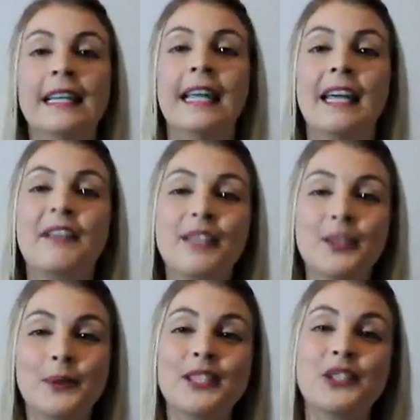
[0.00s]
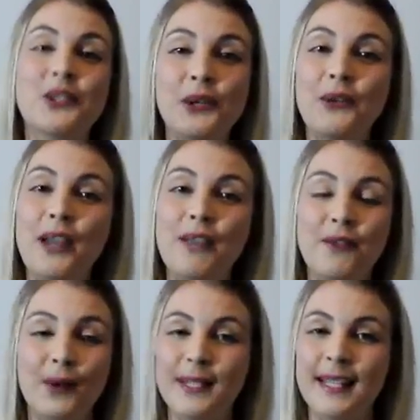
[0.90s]
If this was a true
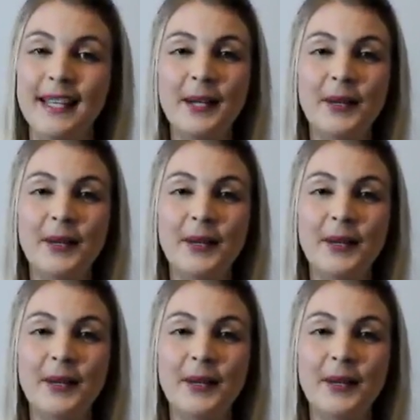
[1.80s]
reinforcer,